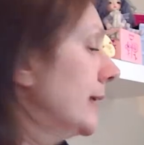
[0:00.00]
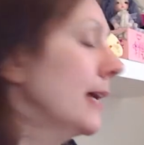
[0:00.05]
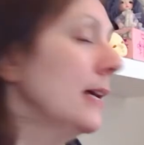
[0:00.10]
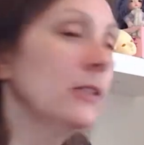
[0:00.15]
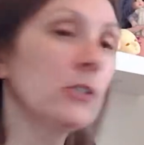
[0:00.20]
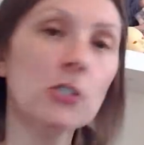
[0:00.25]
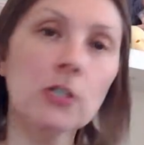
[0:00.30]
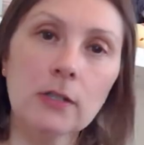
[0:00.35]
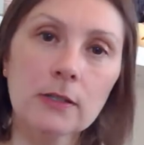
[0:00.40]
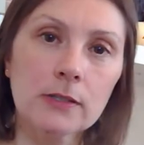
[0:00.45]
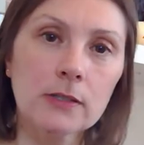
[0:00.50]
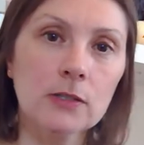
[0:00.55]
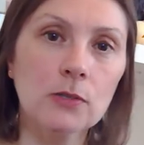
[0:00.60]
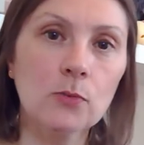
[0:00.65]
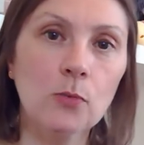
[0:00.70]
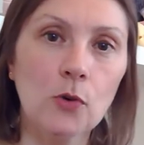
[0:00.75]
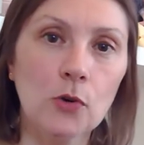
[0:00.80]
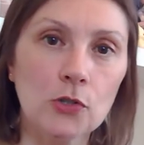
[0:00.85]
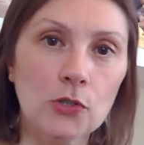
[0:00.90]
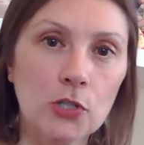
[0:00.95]
get a chance to
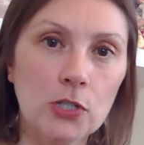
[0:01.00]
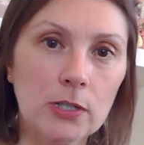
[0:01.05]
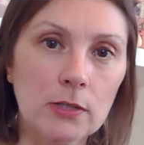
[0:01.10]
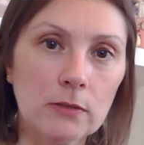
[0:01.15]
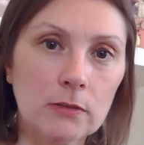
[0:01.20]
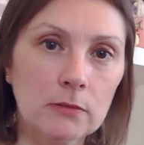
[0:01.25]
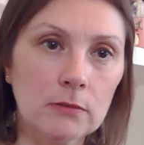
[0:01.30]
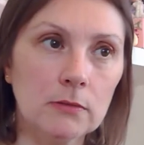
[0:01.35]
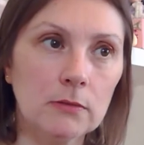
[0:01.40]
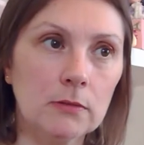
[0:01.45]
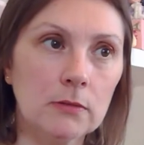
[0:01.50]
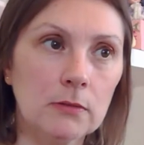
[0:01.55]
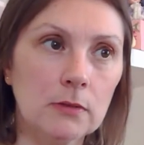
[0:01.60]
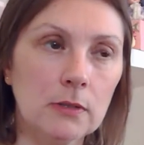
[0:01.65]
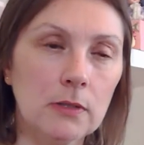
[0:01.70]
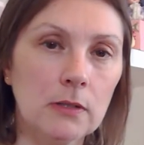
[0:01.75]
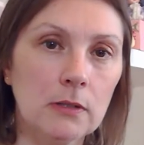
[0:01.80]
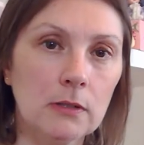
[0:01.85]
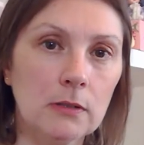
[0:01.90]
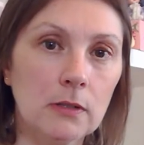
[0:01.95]
watch
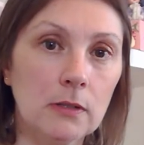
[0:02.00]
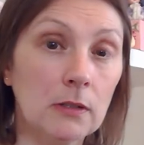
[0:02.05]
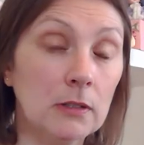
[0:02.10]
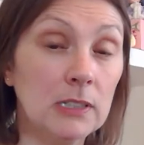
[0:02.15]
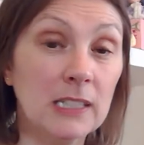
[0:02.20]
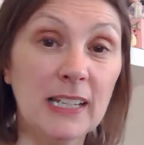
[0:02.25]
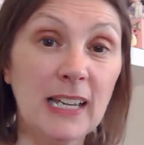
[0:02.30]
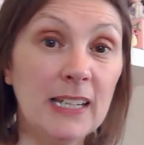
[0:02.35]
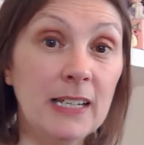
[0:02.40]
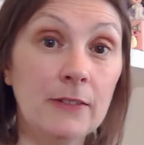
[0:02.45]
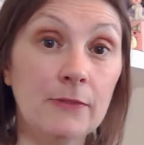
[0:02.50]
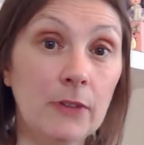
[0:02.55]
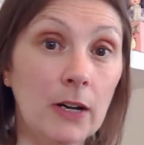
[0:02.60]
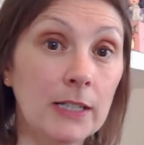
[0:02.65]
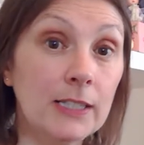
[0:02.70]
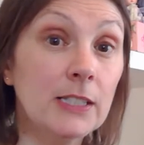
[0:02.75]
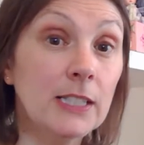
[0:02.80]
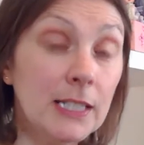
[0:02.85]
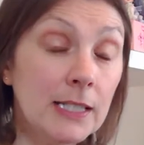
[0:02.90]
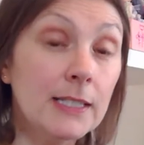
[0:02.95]
hardly any. I
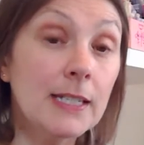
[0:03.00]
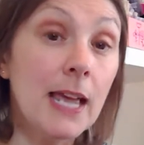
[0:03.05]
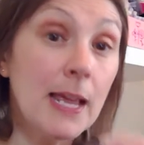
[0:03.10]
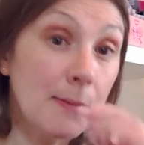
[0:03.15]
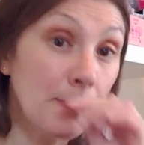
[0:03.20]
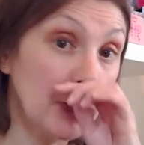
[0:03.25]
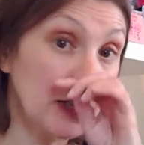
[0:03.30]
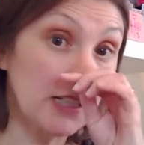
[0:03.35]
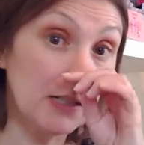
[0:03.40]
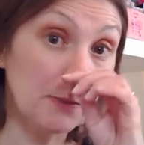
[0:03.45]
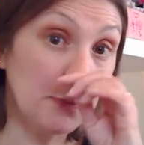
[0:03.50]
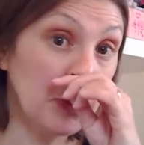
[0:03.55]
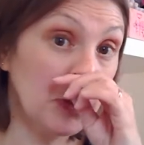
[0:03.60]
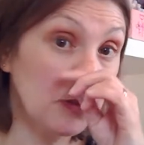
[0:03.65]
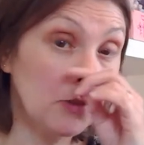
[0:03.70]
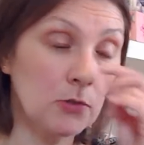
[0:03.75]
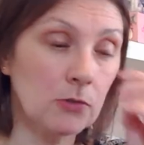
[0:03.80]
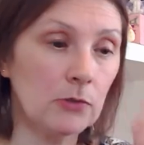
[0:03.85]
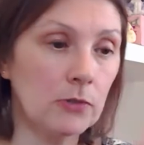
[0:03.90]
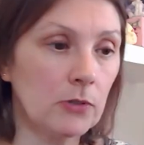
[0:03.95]
did take my
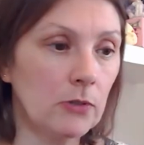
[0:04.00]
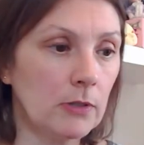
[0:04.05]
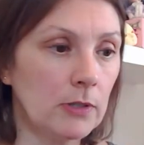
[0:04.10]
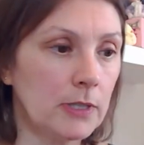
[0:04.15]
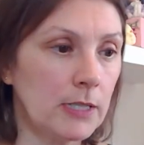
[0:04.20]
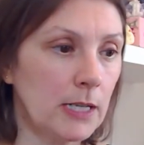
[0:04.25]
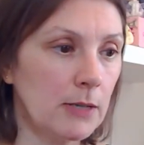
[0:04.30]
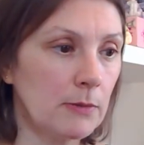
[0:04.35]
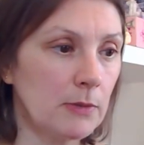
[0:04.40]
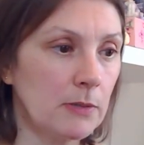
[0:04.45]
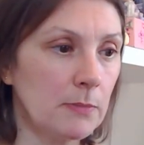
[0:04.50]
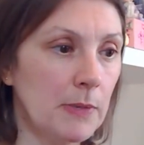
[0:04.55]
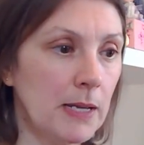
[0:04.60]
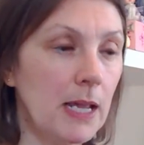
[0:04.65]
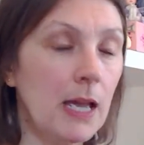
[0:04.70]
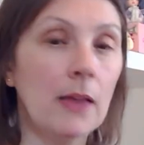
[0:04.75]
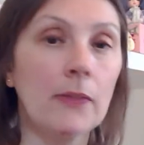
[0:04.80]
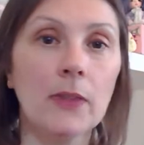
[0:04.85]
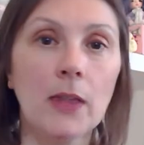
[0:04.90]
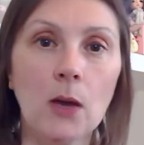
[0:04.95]
computer on holiday with me, and